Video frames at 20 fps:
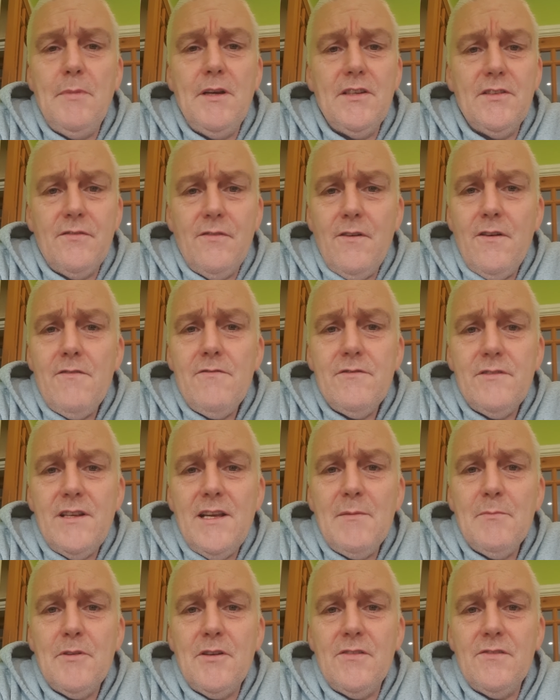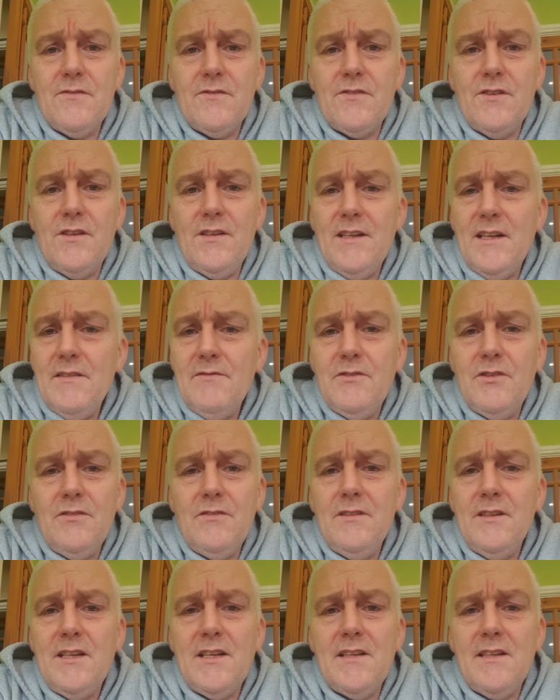but as far as I'm concerned, I've
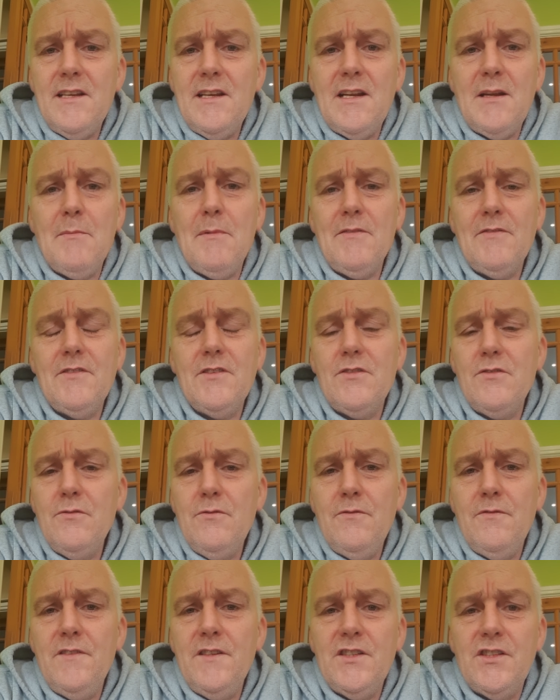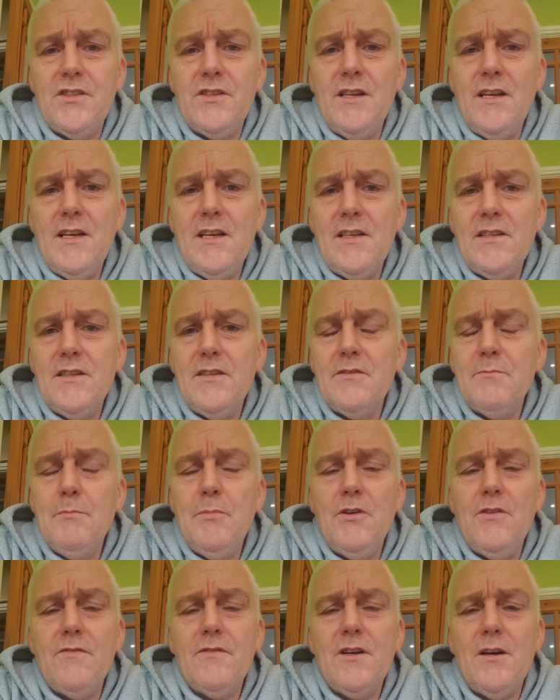done down there, and I'm after two fish now, and they're
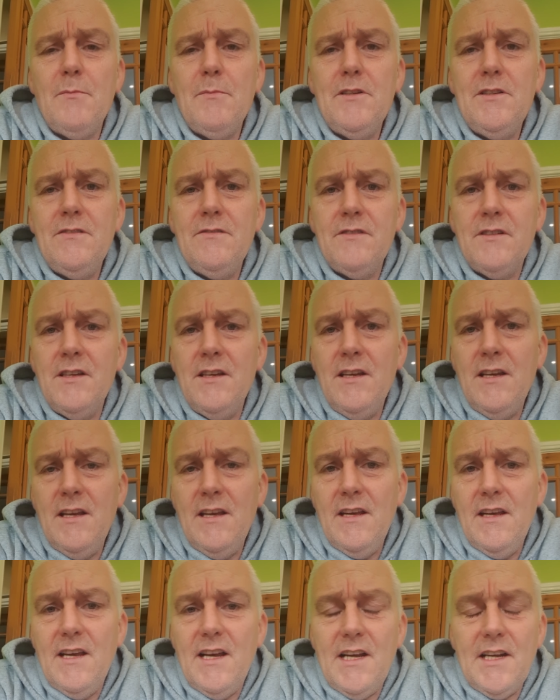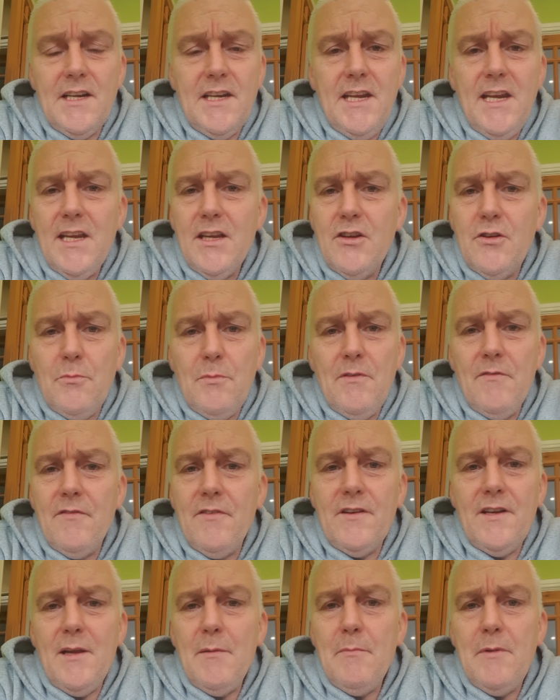both commons, and he ain't coming
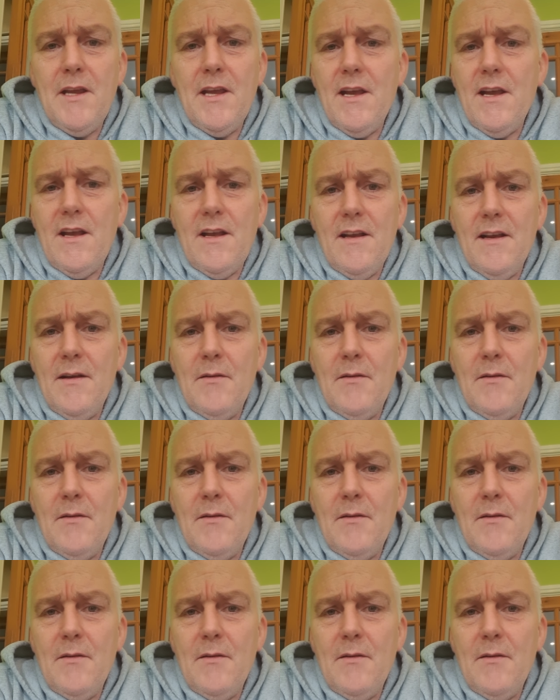for them yet.